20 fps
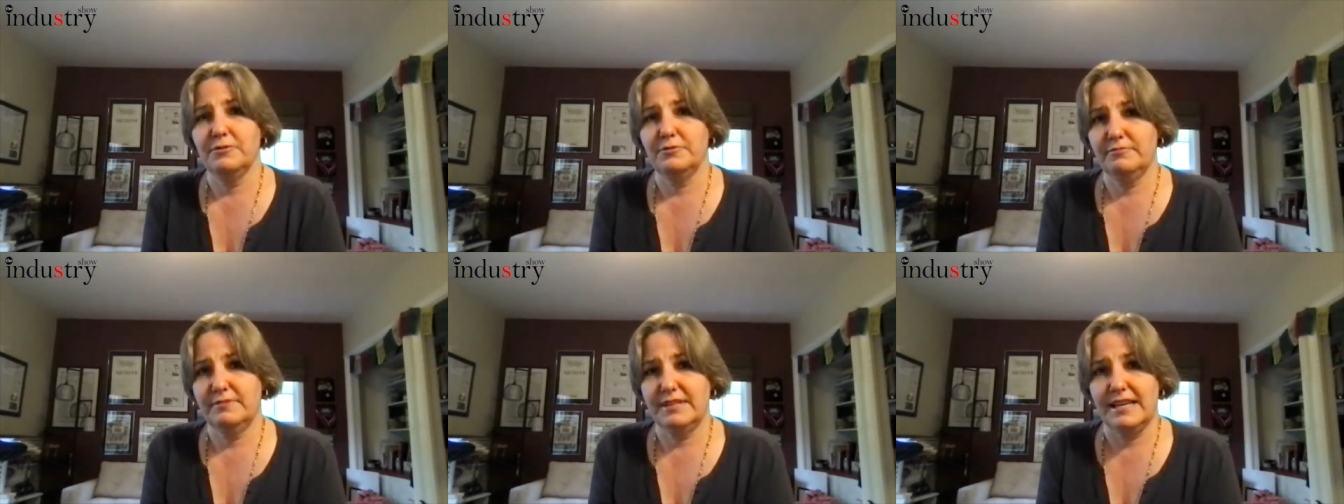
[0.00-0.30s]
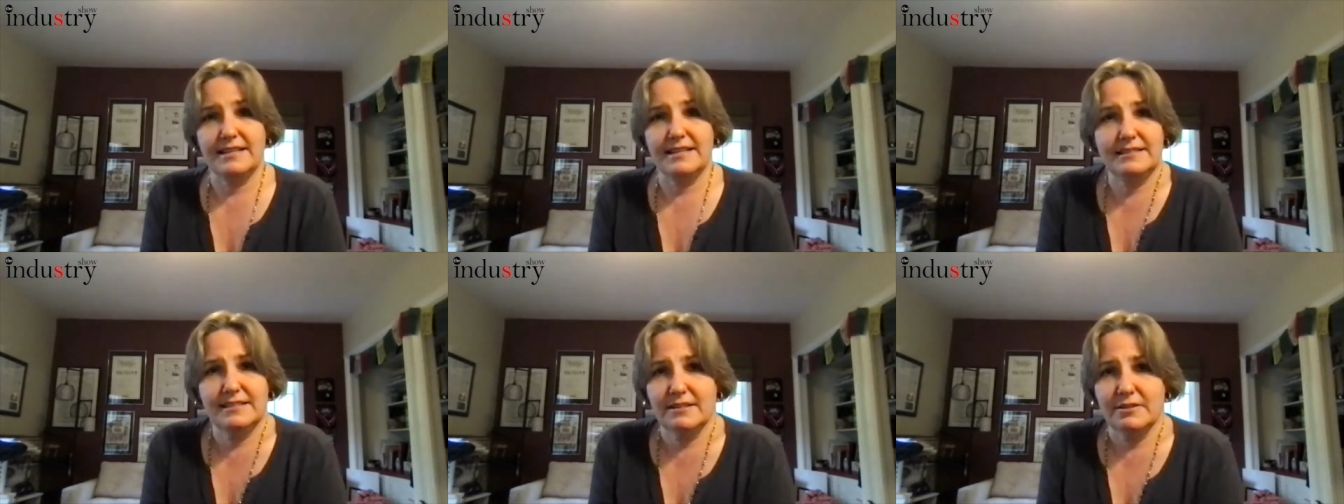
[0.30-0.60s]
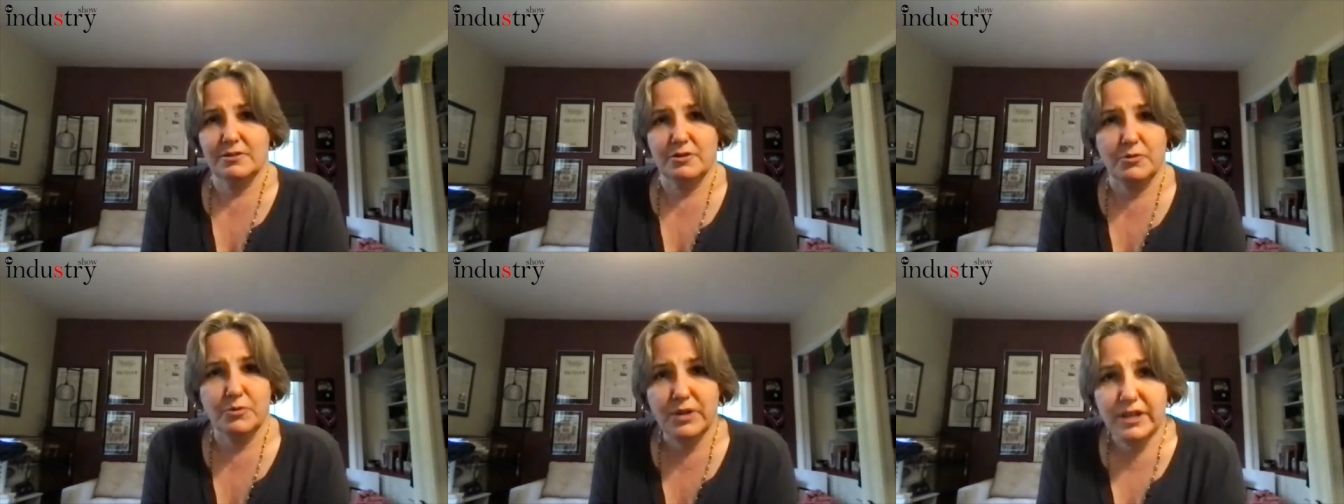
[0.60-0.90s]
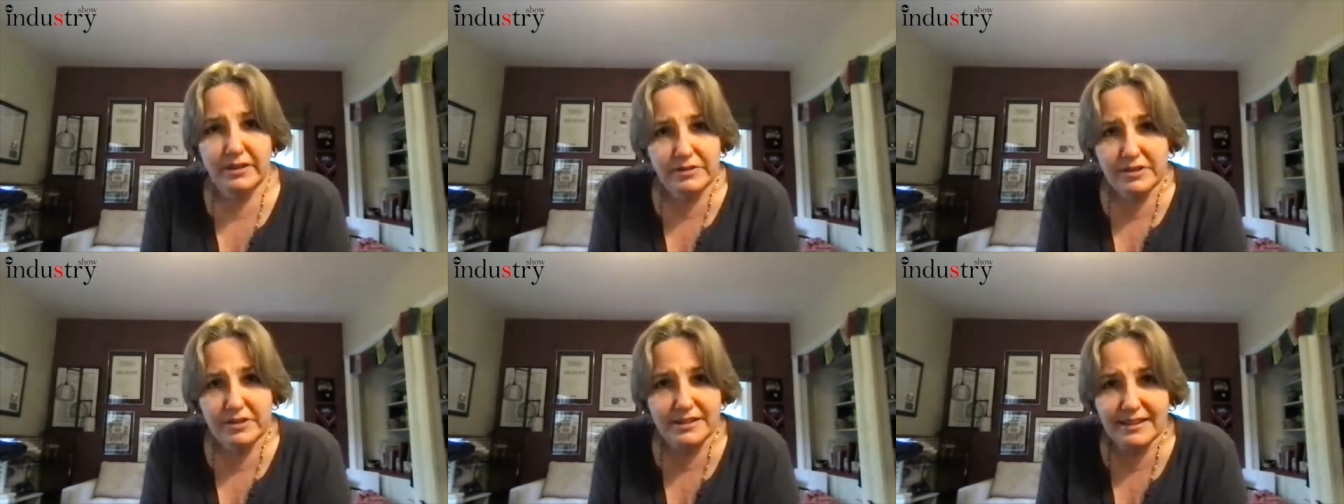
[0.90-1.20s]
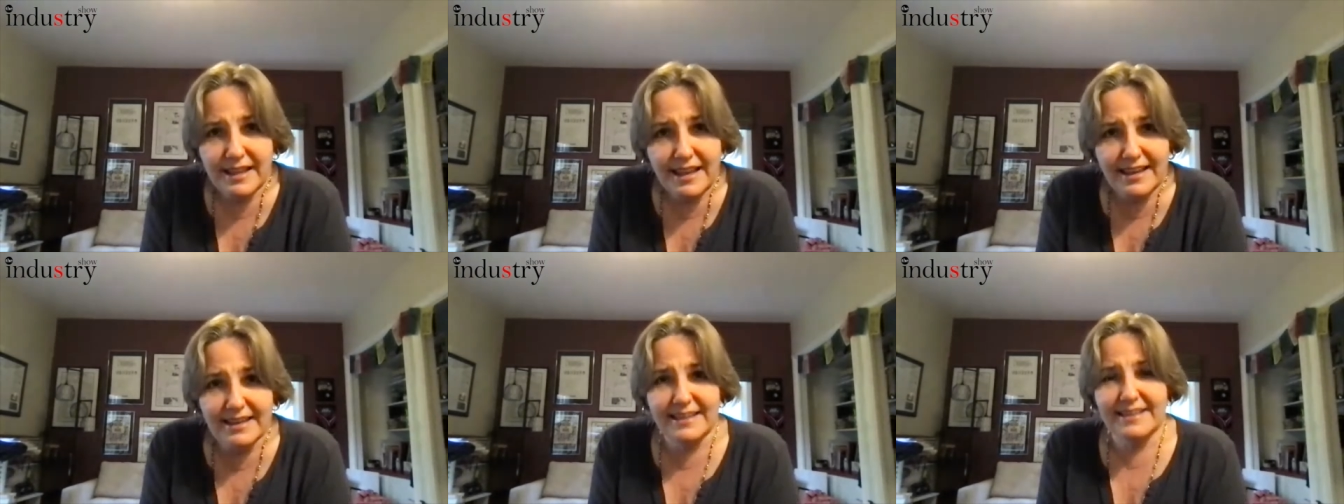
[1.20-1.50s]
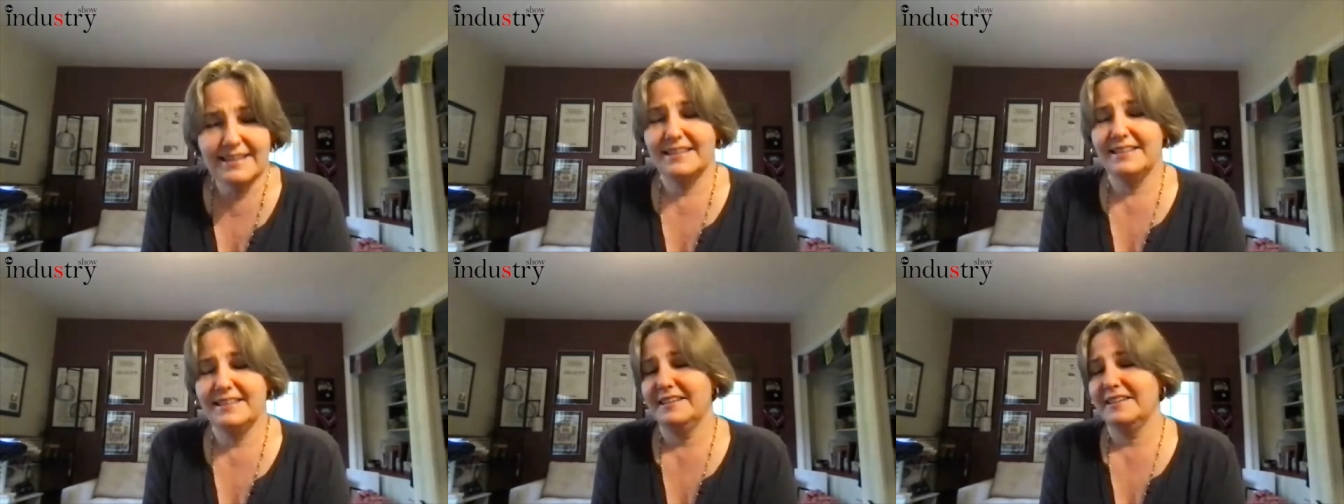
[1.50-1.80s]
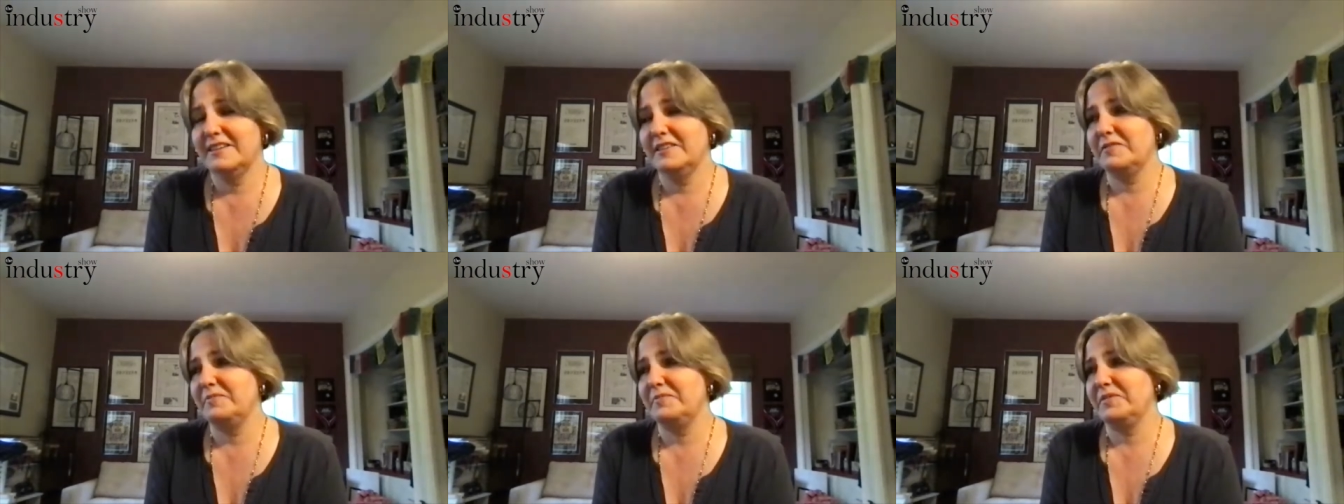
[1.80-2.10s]
dancing or whatever you like.
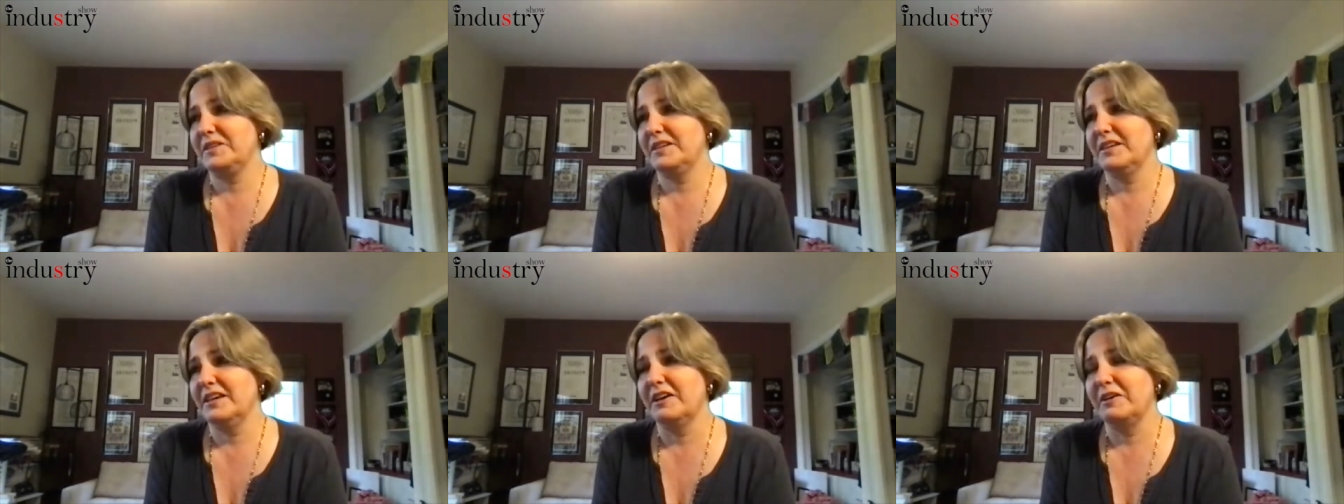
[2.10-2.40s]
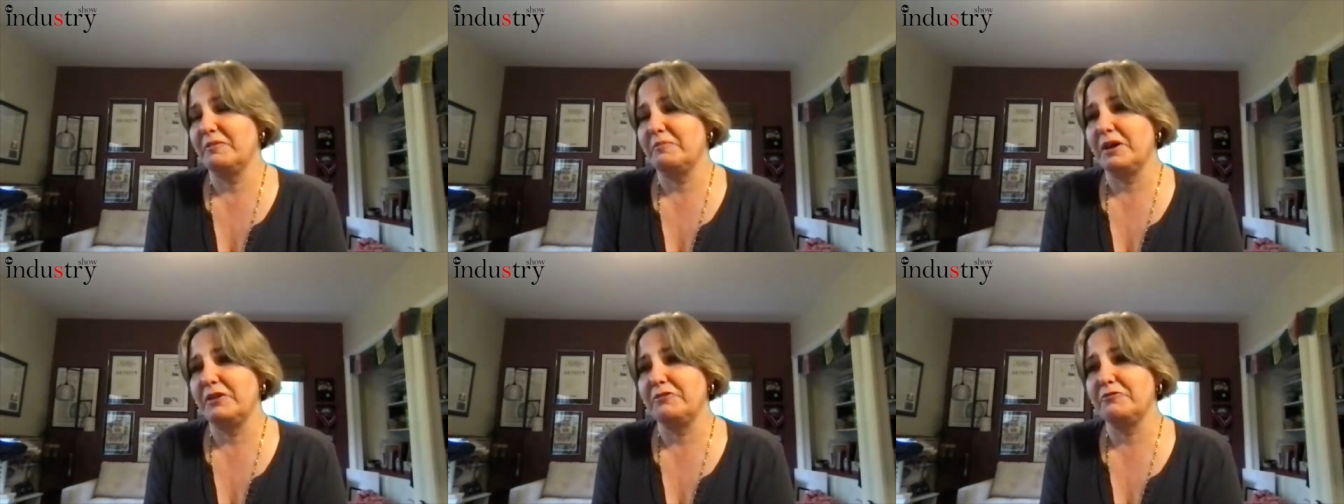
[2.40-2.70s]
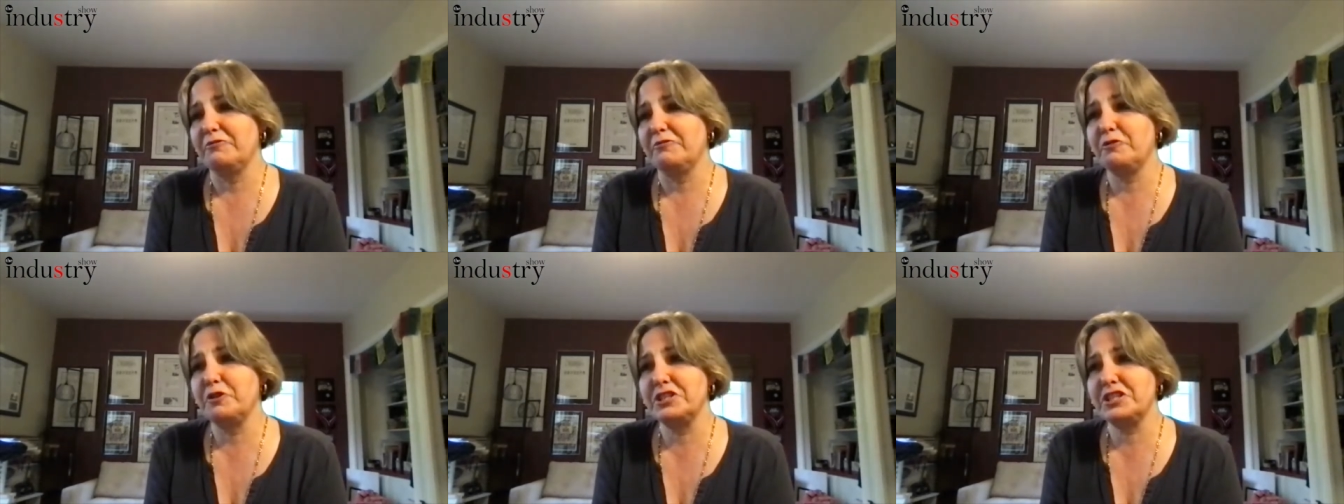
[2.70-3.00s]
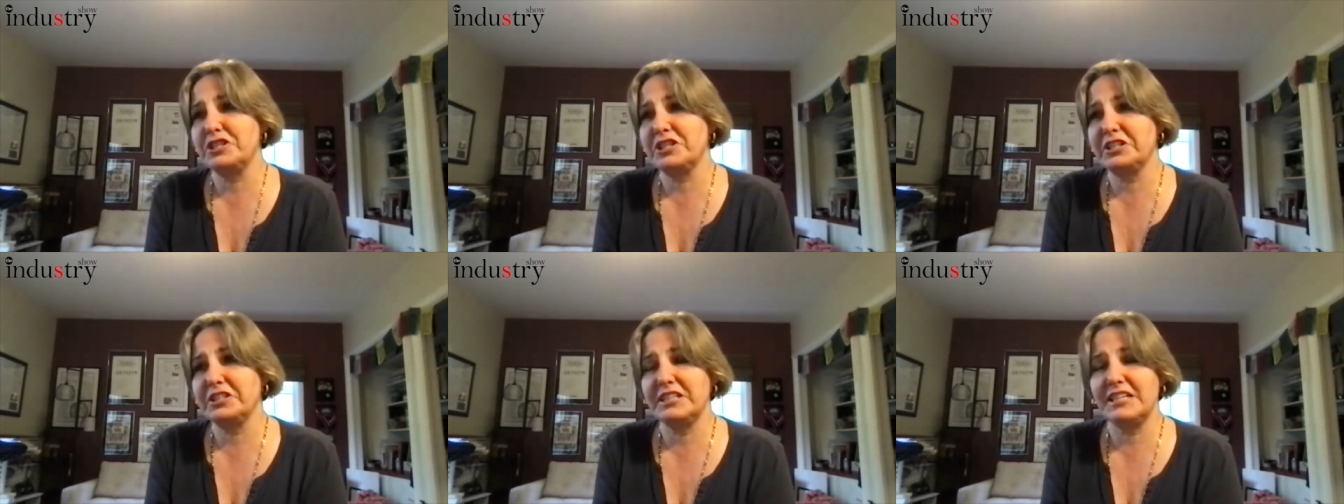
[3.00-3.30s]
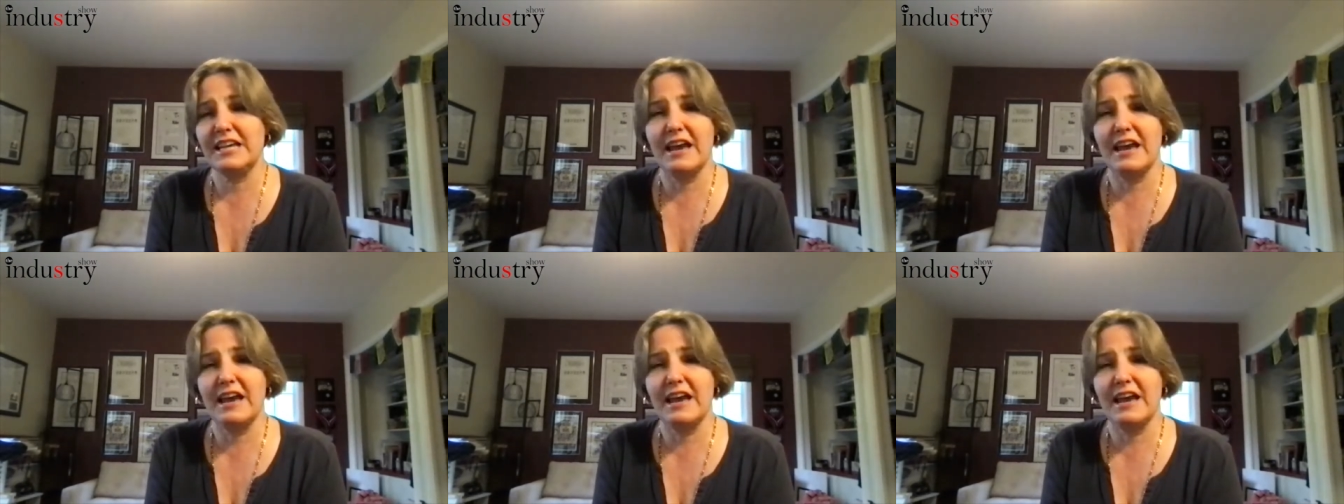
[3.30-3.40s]
Unfortunately,